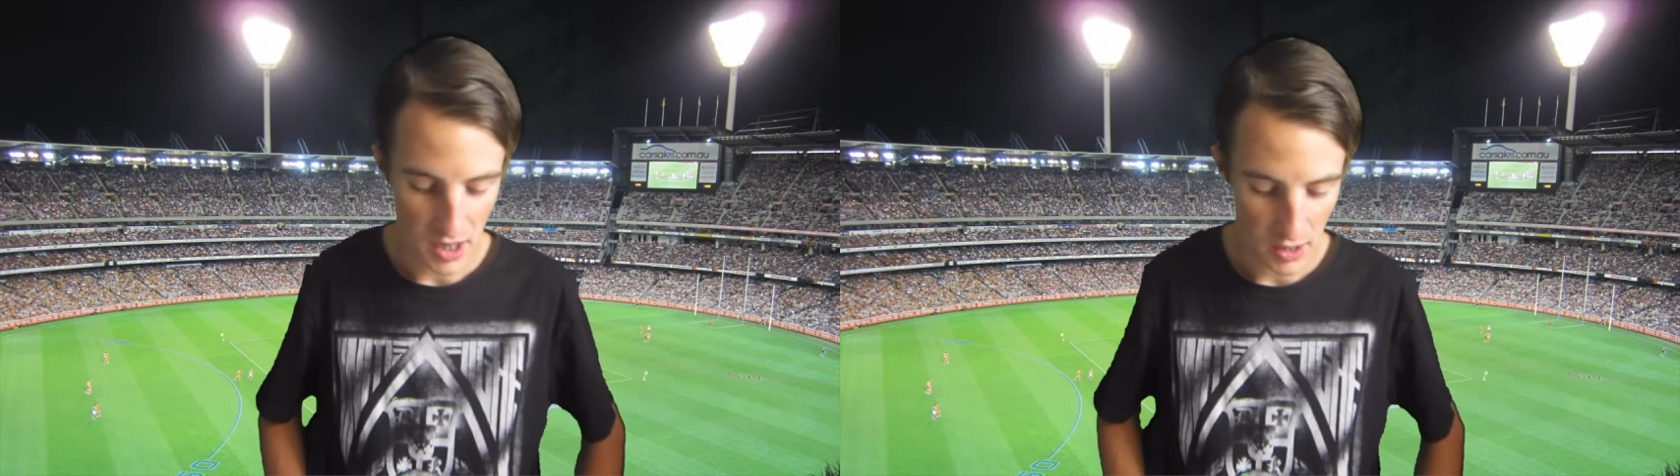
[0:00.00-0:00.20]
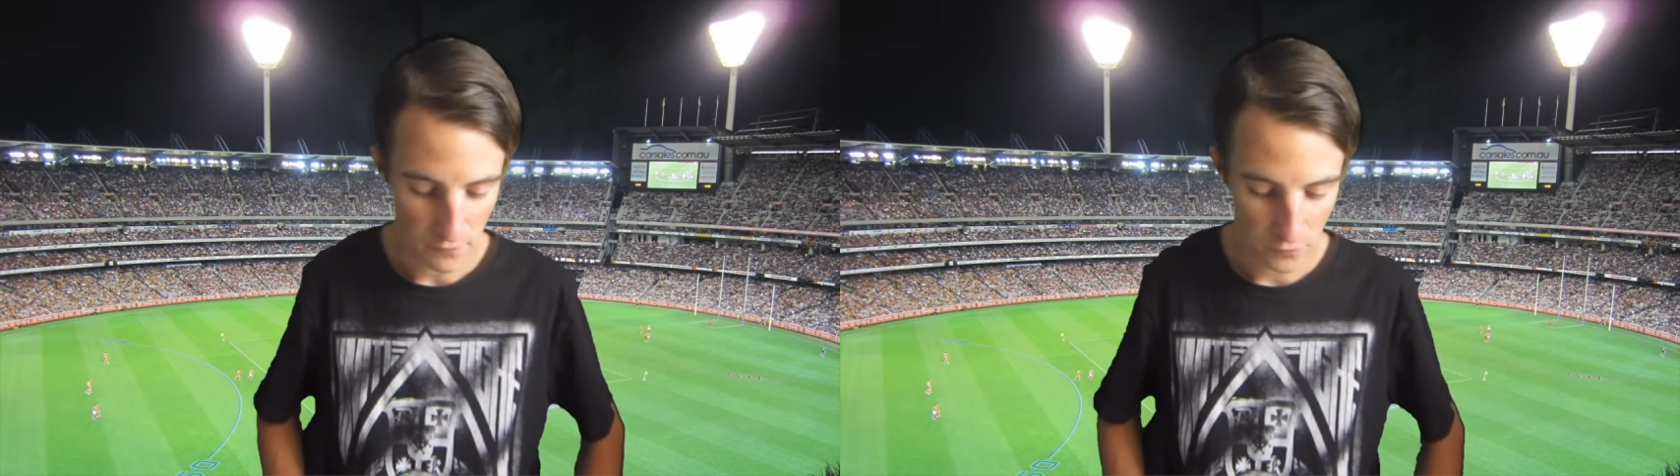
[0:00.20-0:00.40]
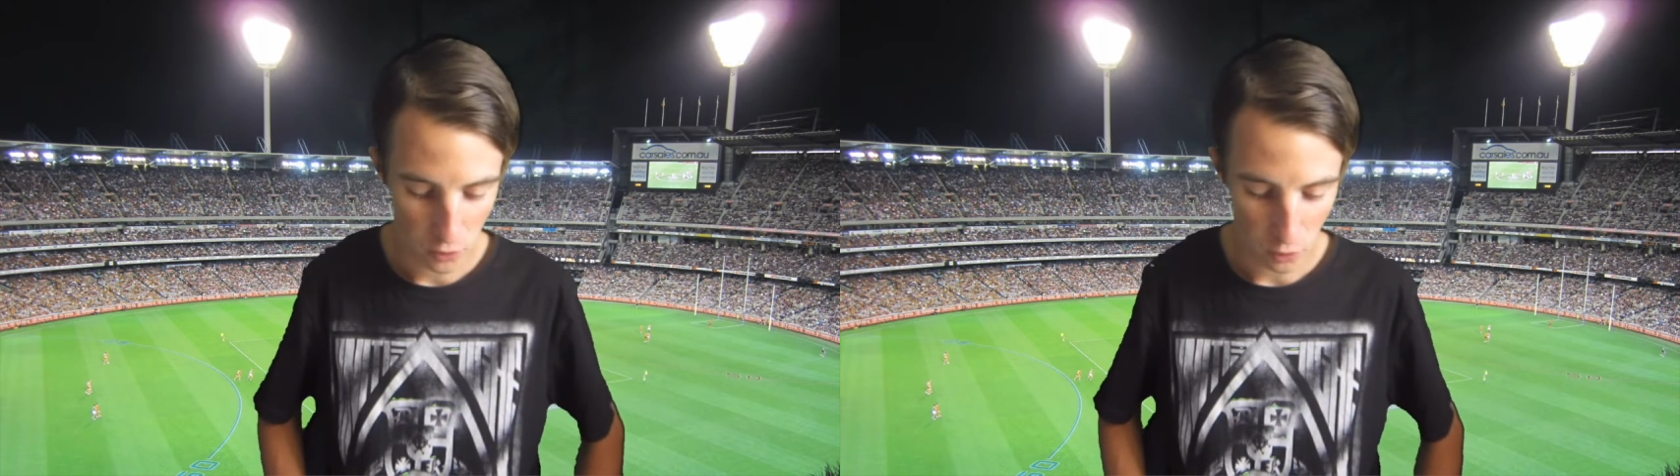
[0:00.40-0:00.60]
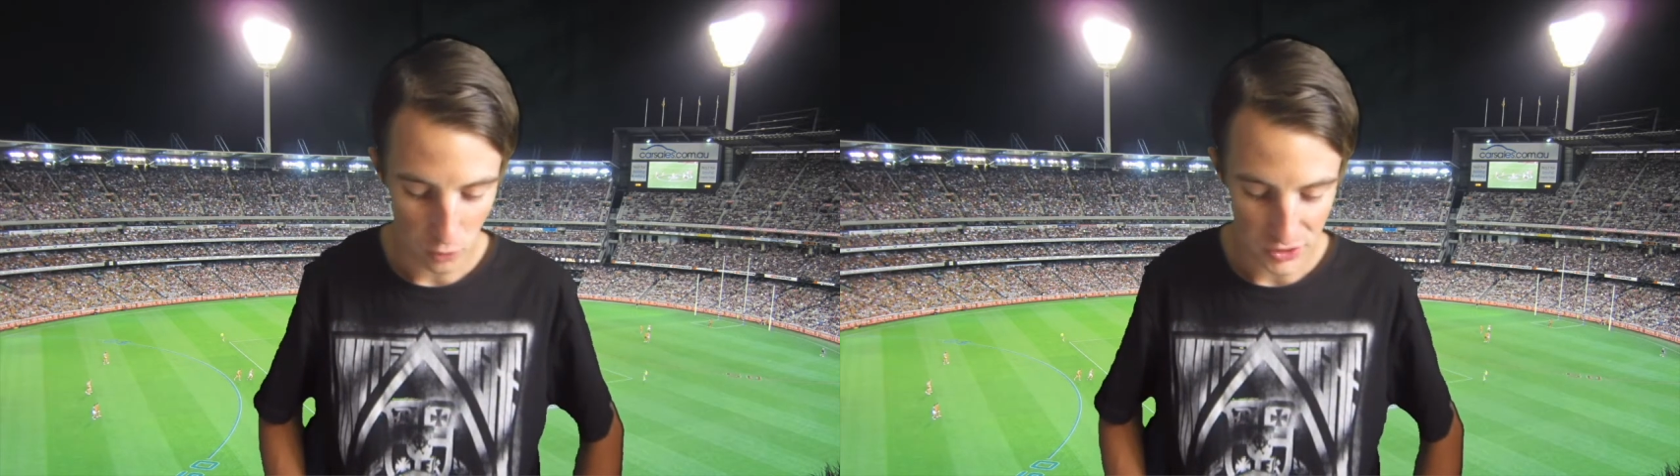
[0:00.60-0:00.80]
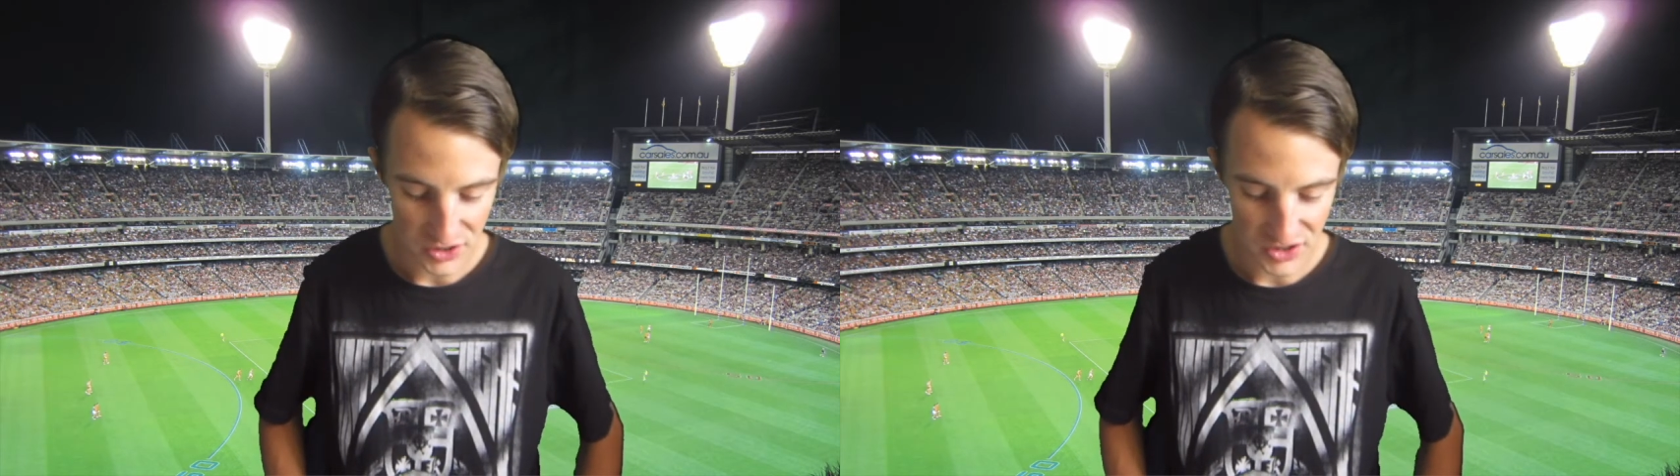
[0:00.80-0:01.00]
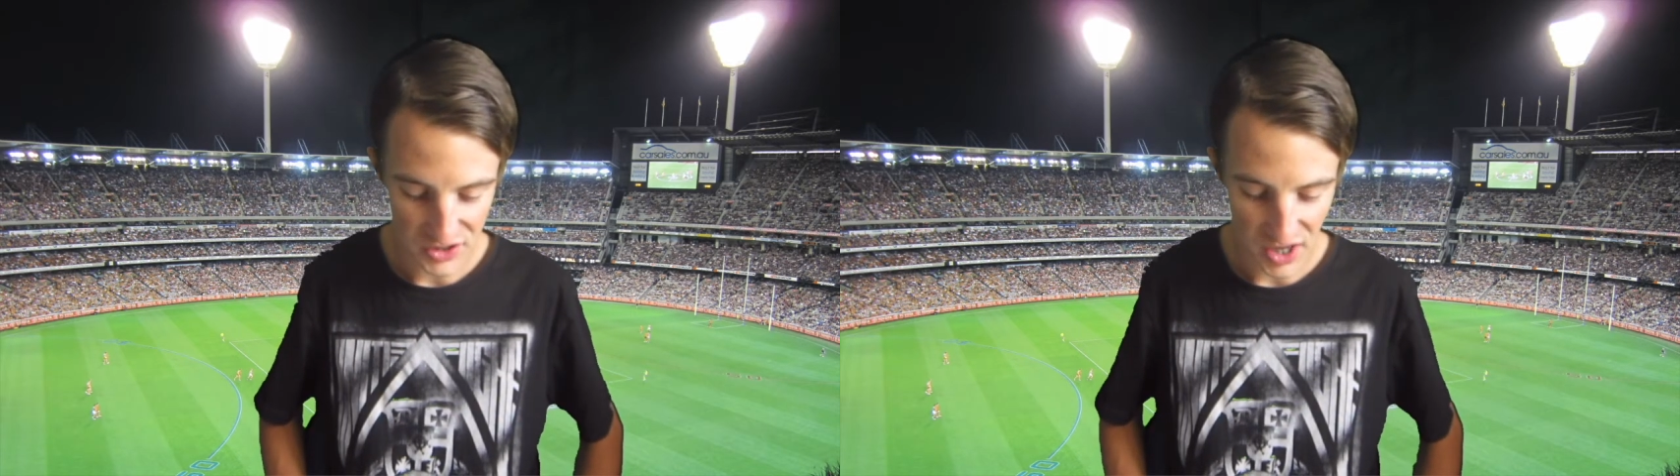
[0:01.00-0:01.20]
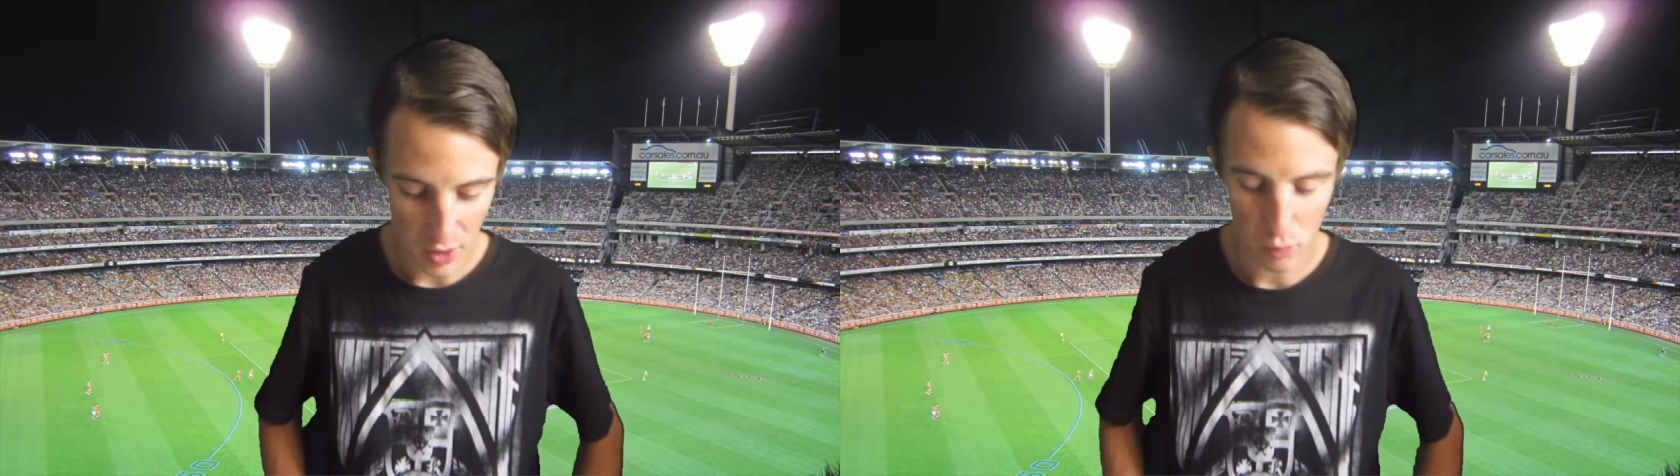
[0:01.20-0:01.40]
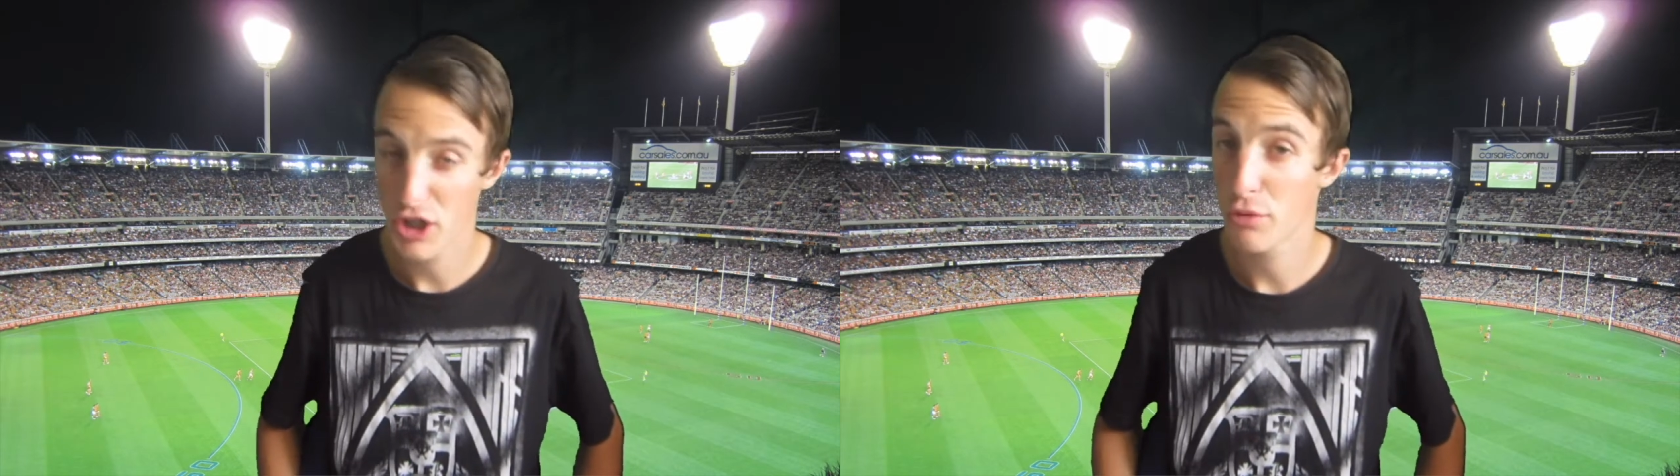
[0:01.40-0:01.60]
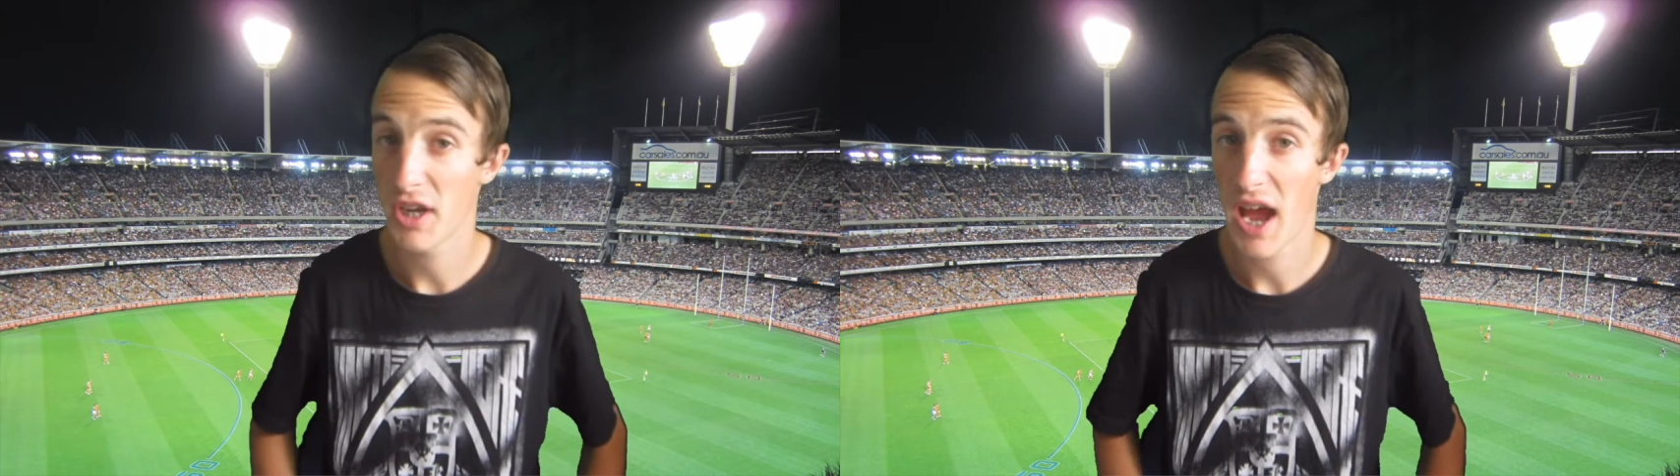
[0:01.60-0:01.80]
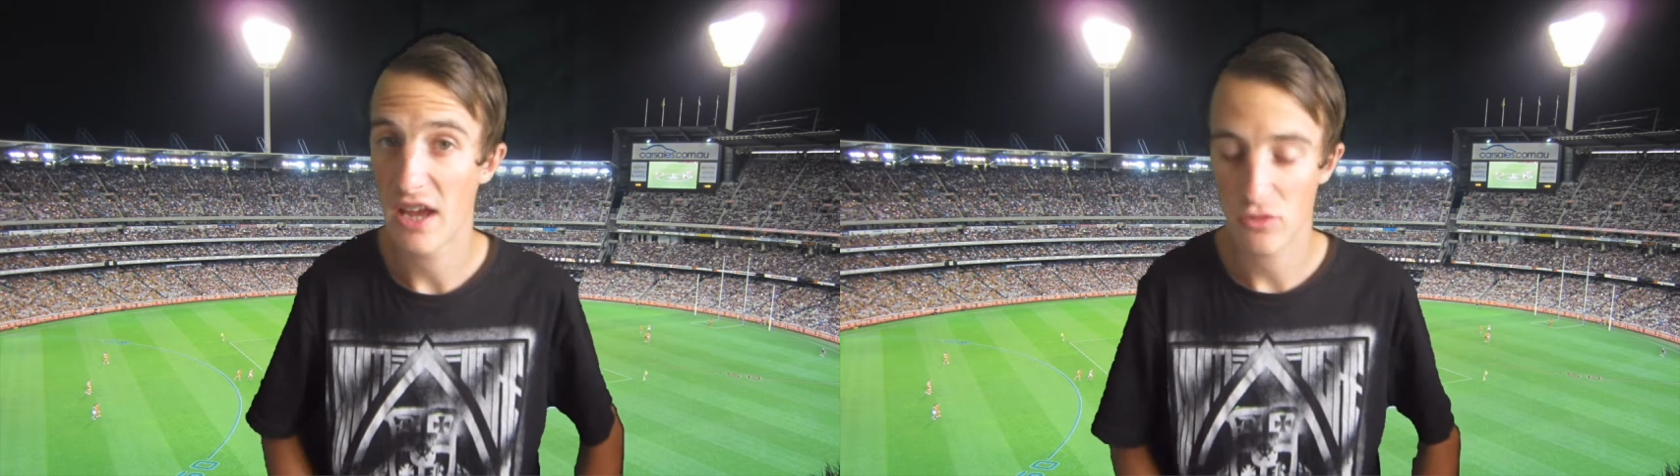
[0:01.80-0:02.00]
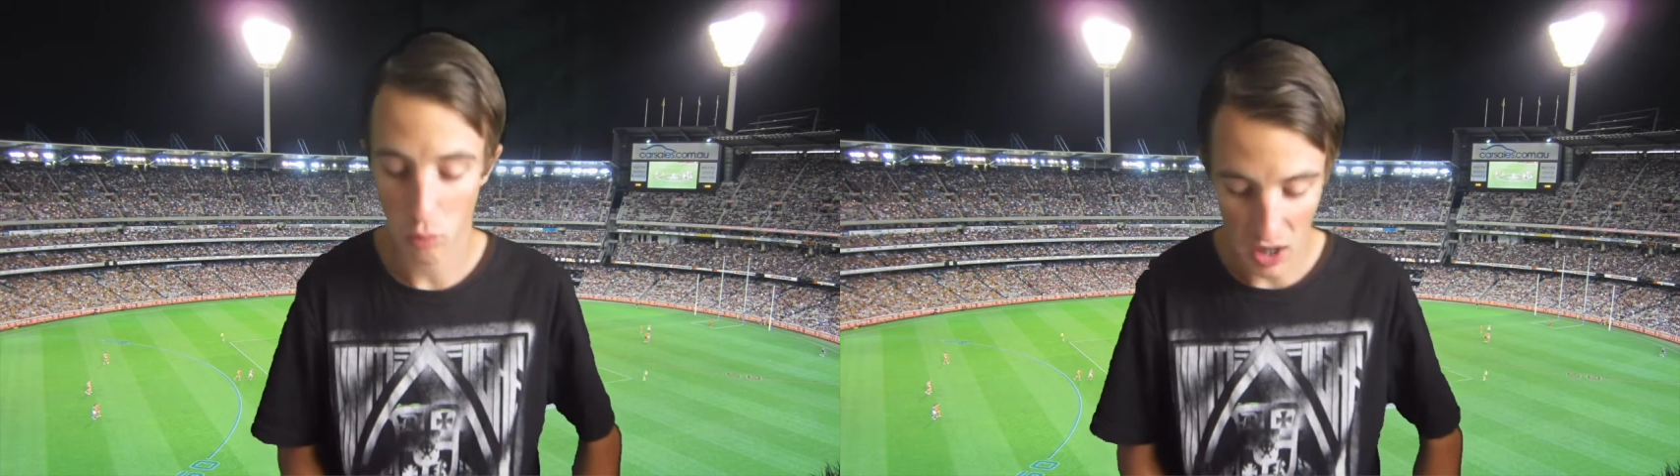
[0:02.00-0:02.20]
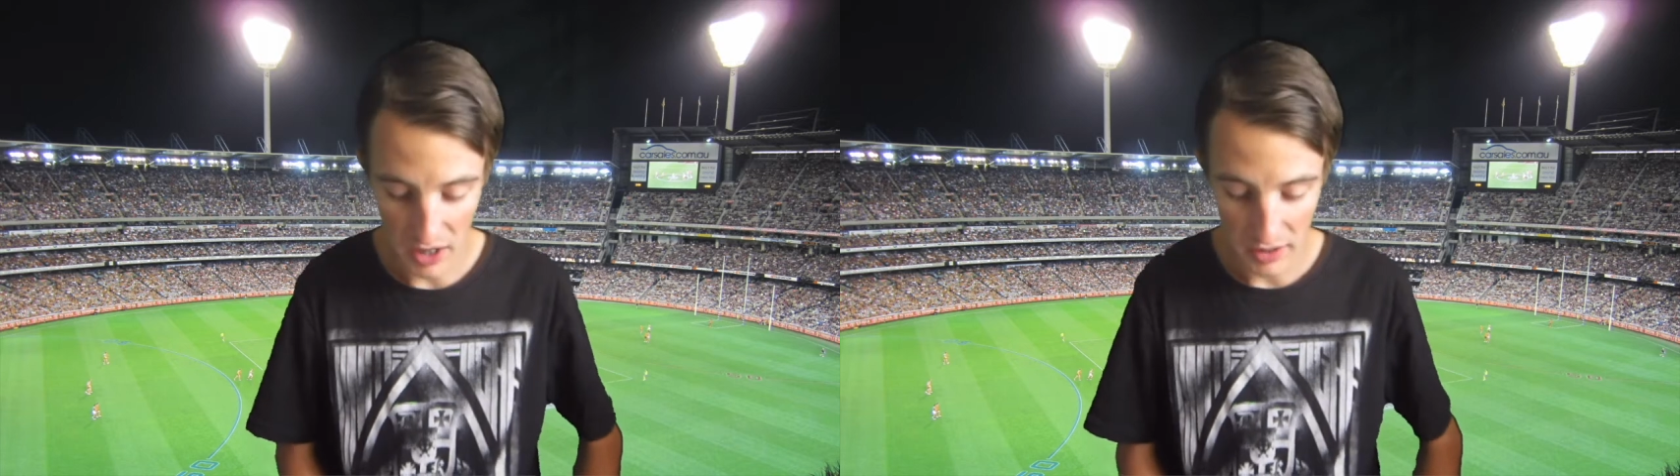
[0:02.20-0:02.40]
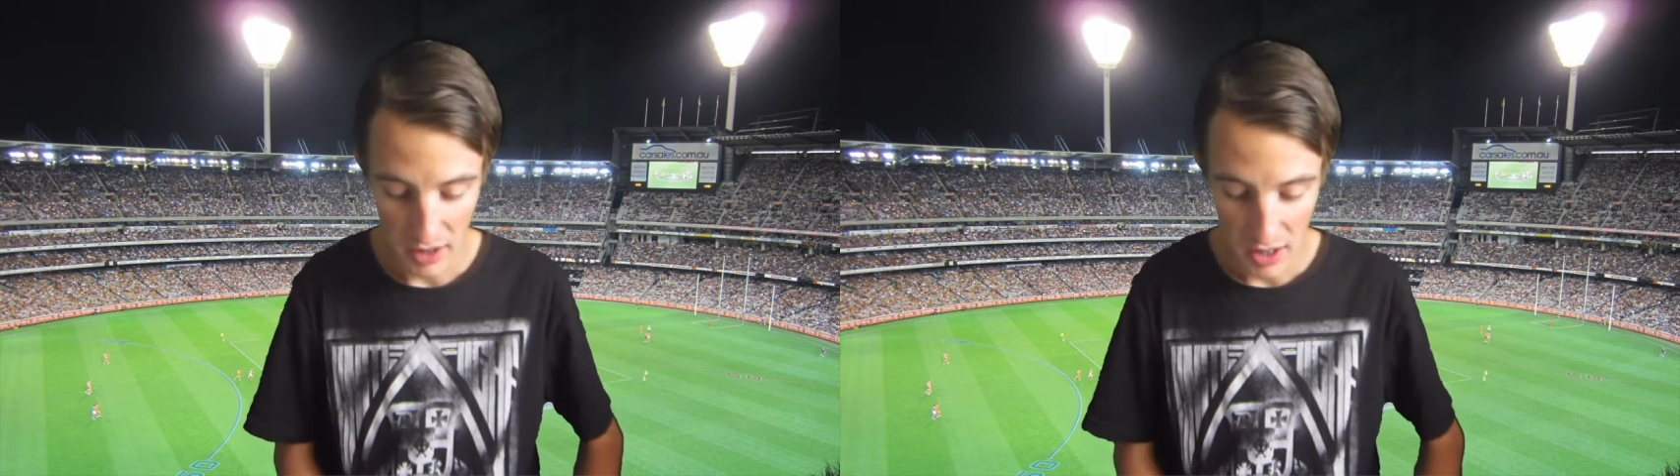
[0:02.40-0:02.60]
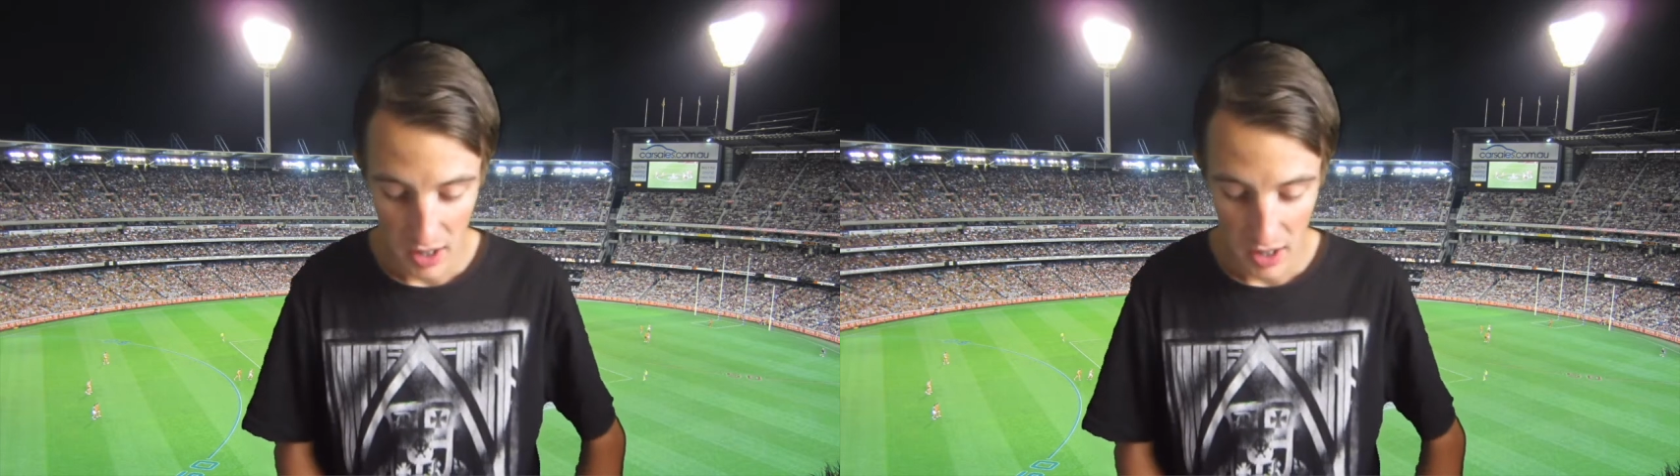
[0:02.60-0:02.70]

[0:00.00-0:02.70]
Of course, Richmond has won